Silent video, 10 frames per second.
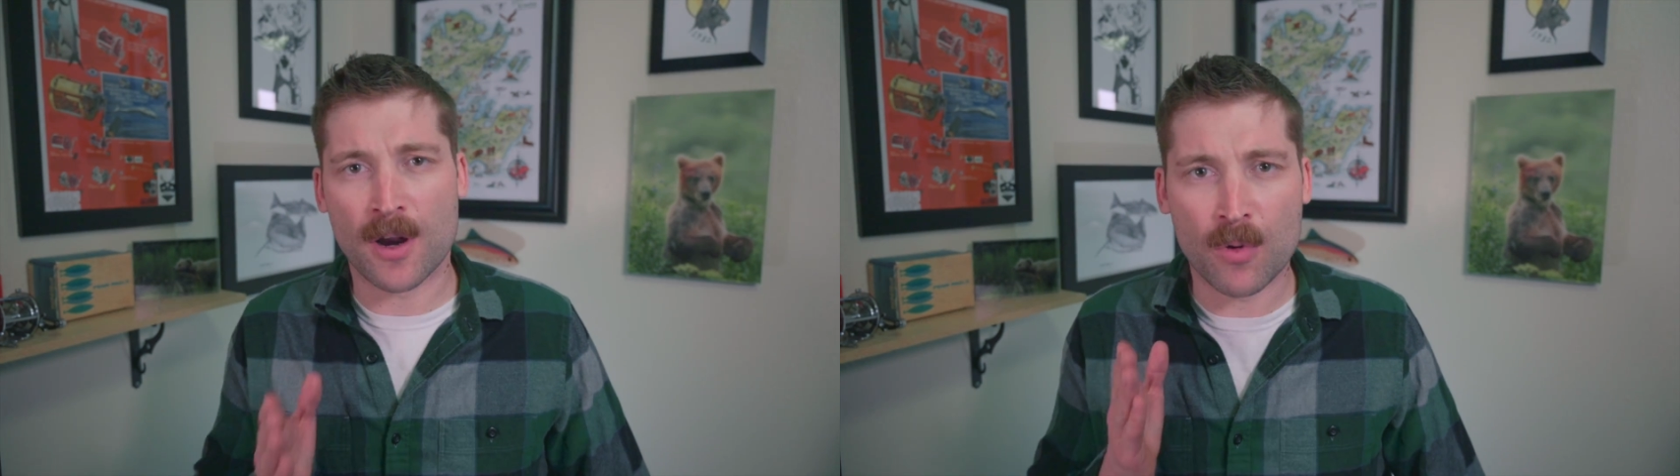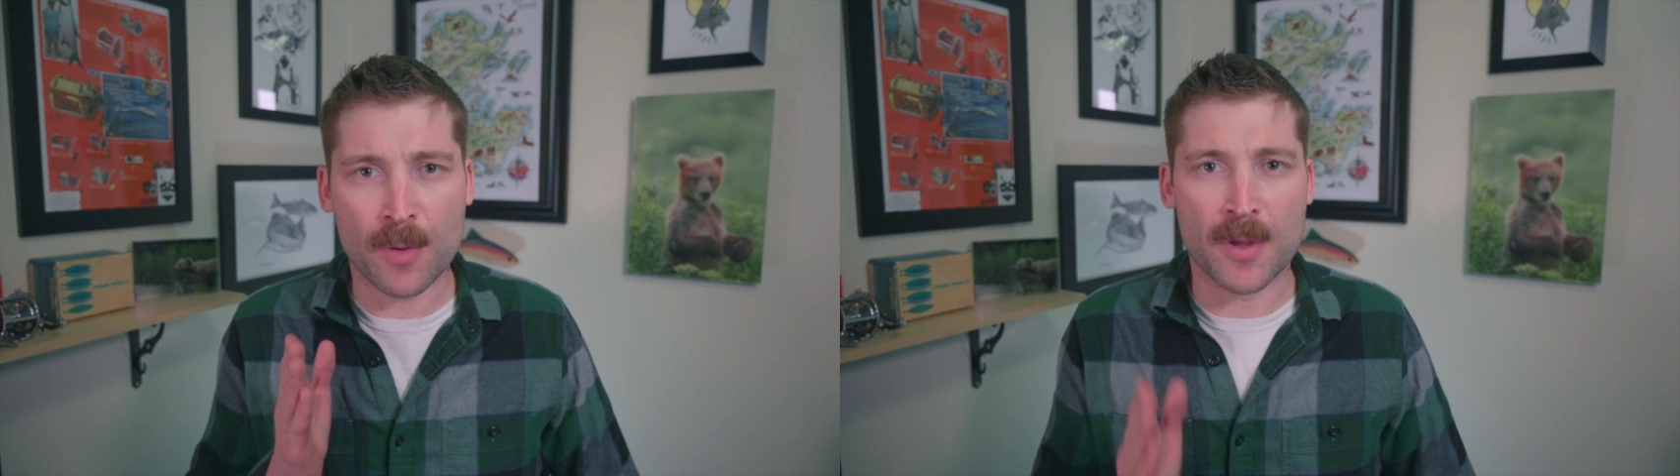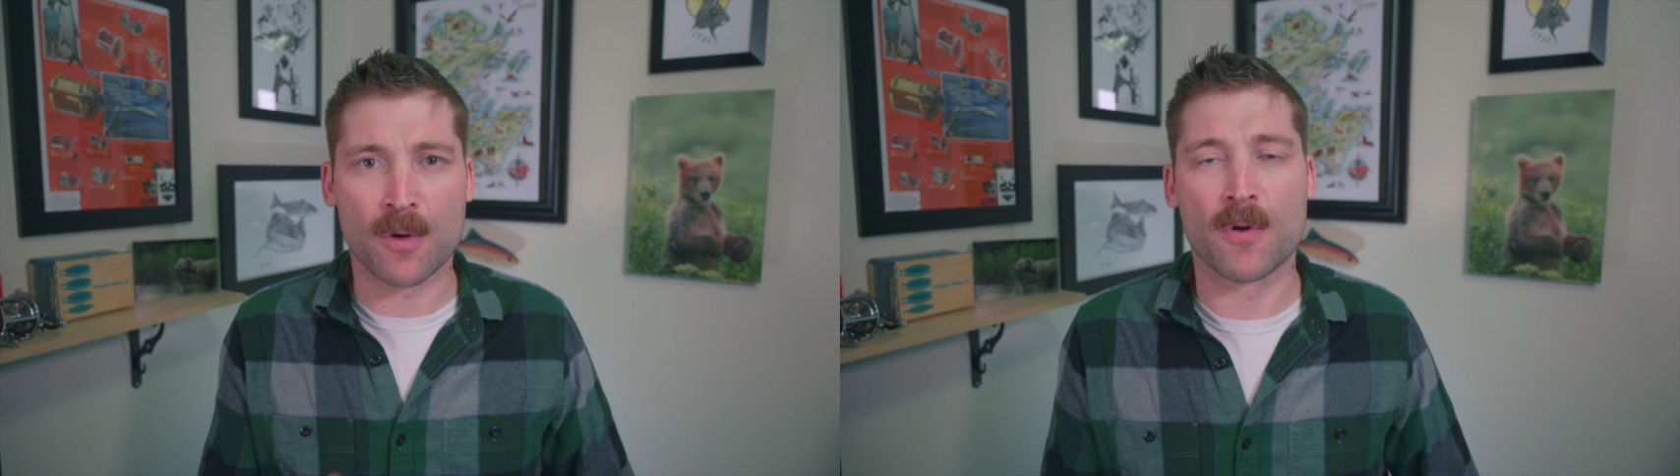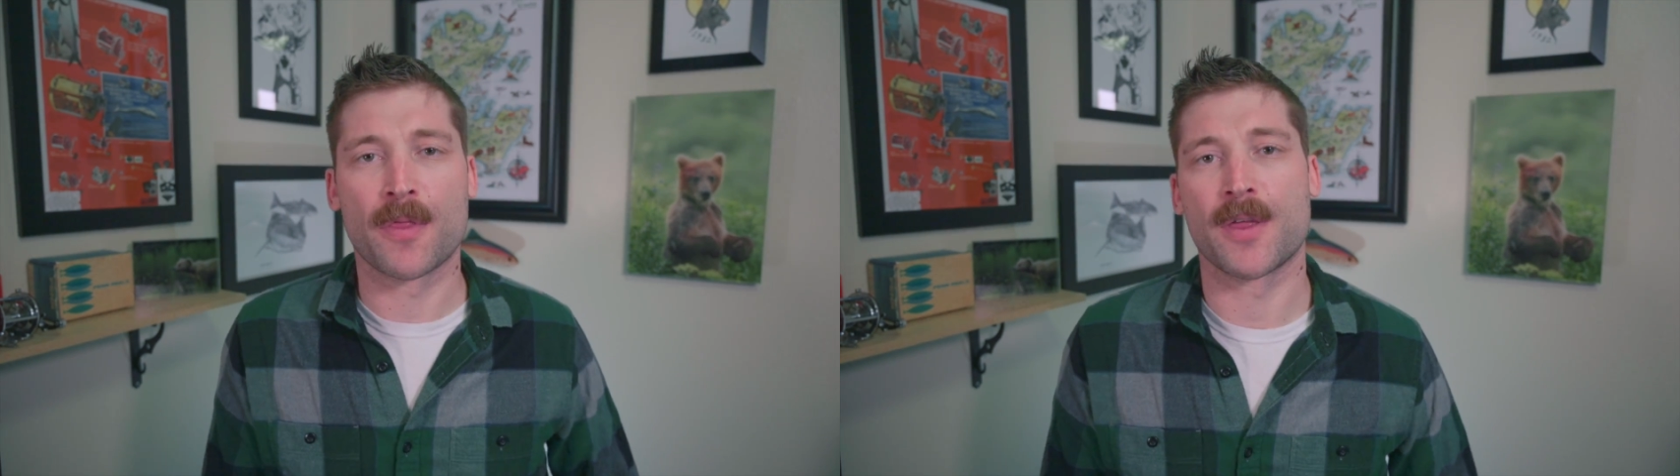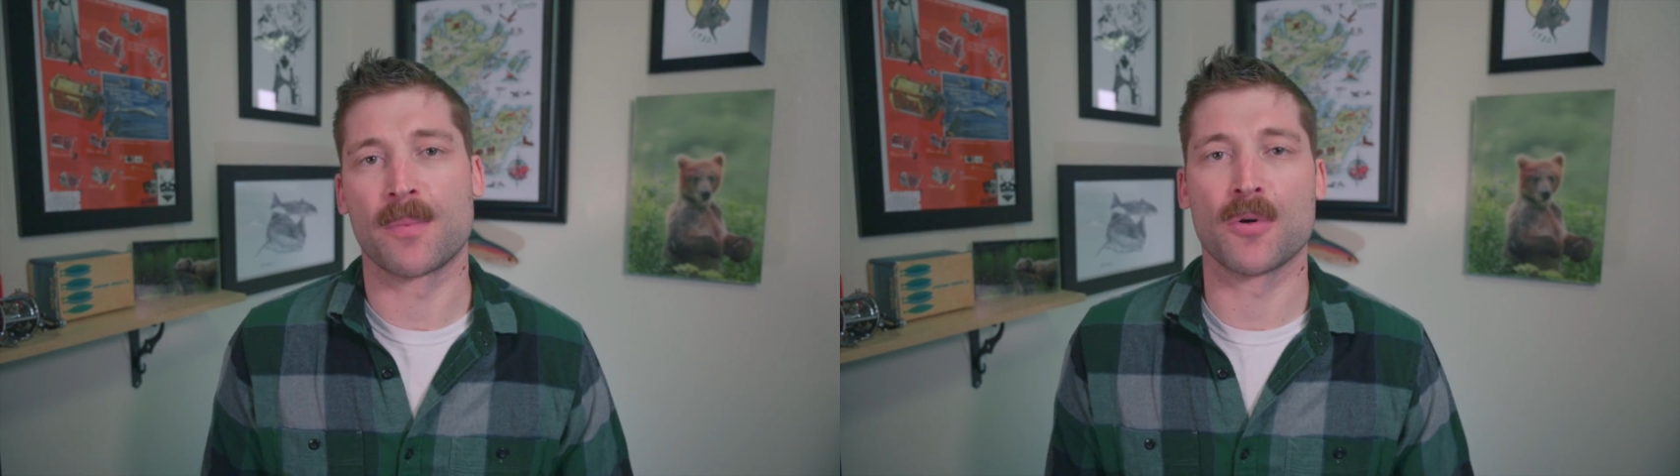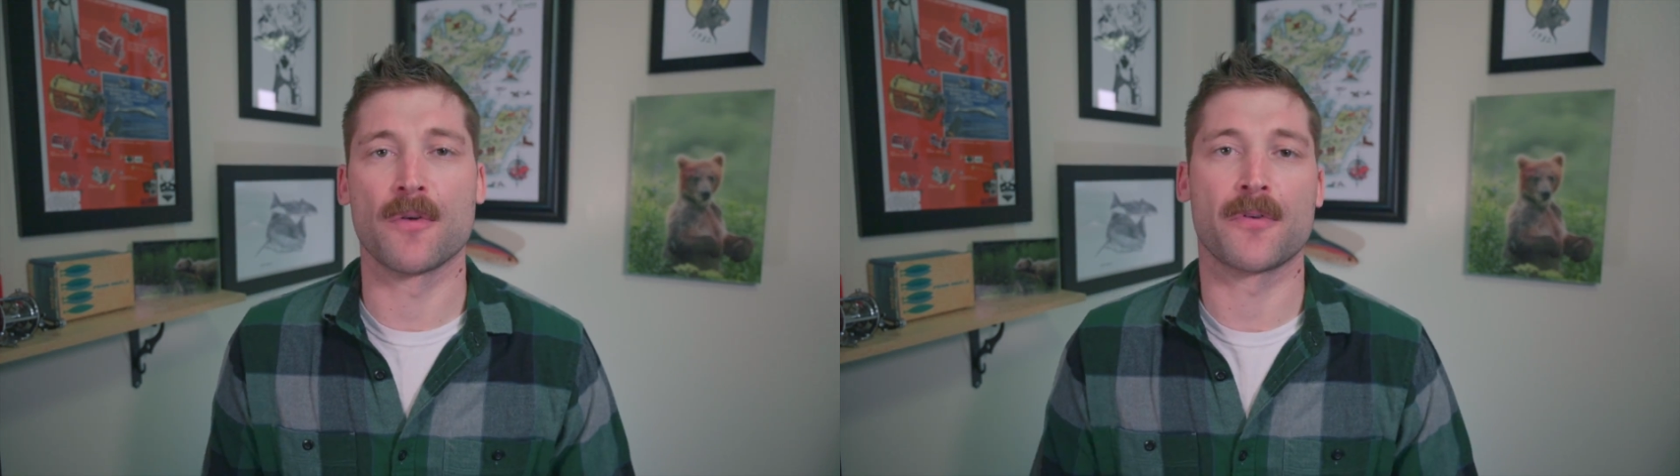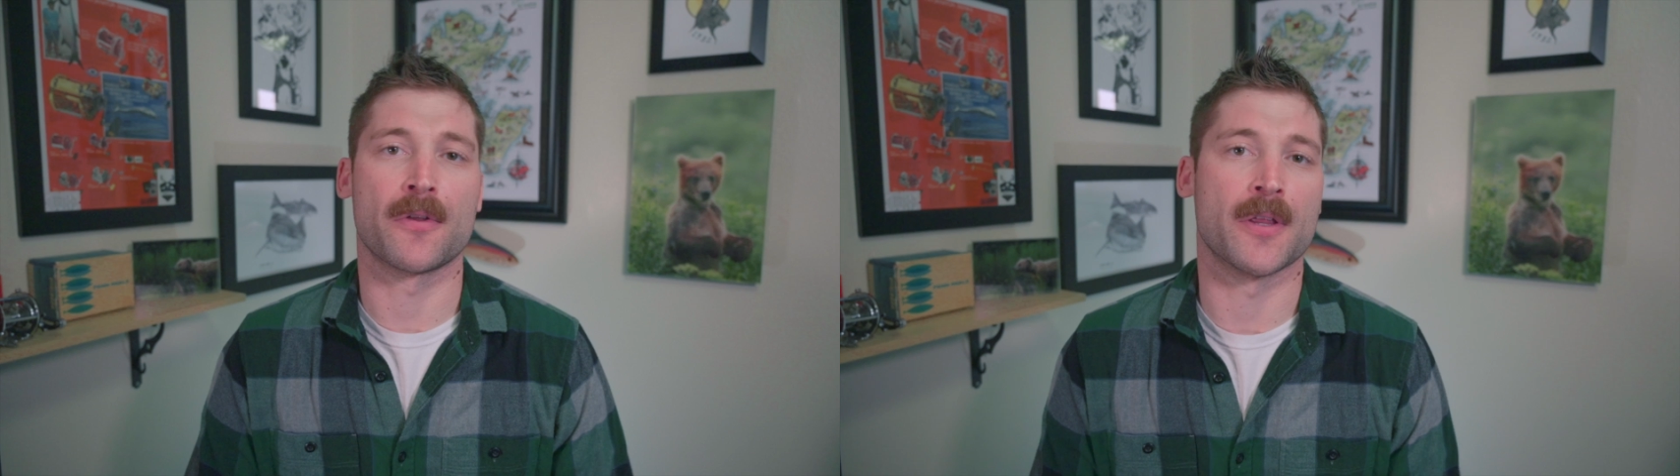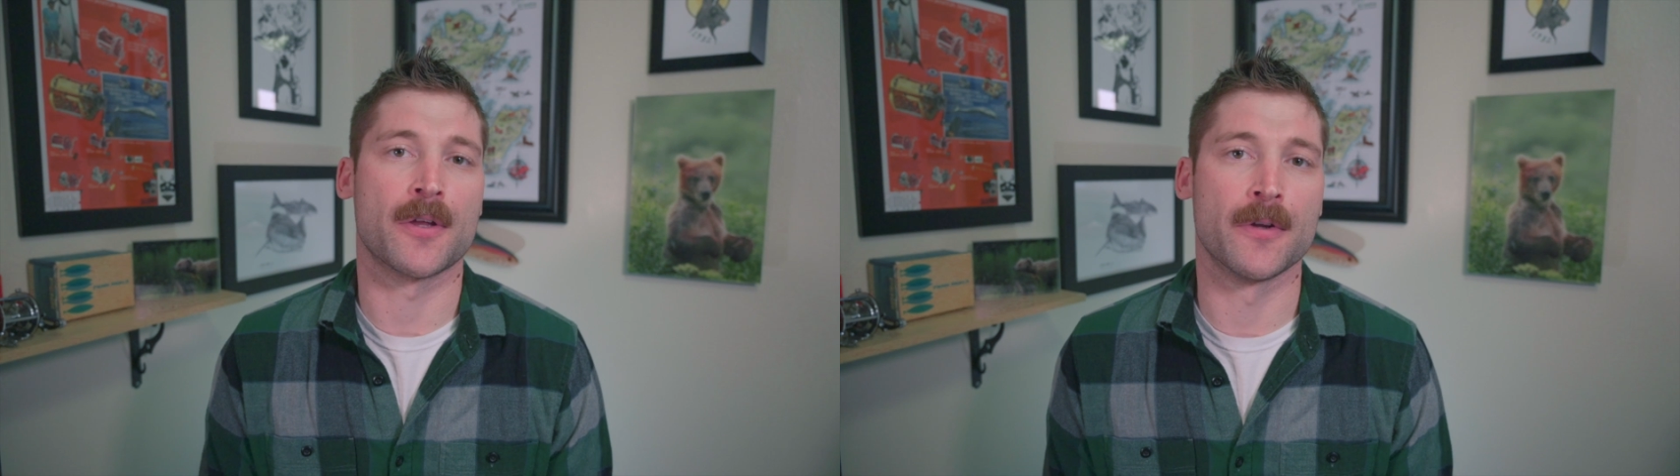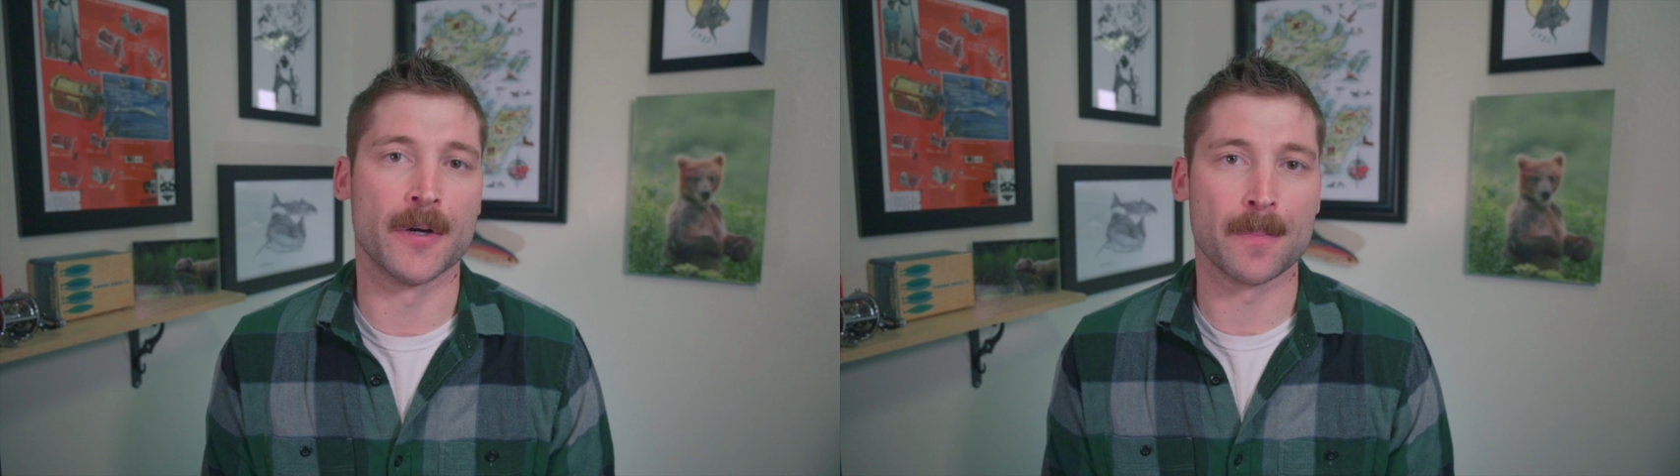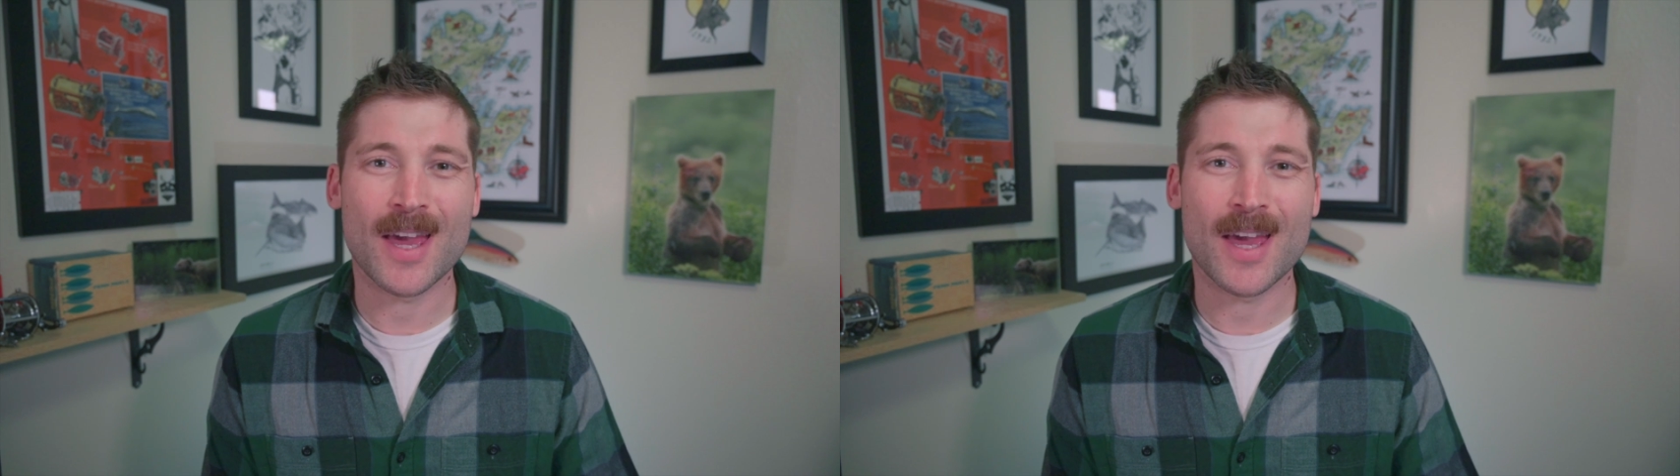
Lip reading: I want to make one thing perfectly clear.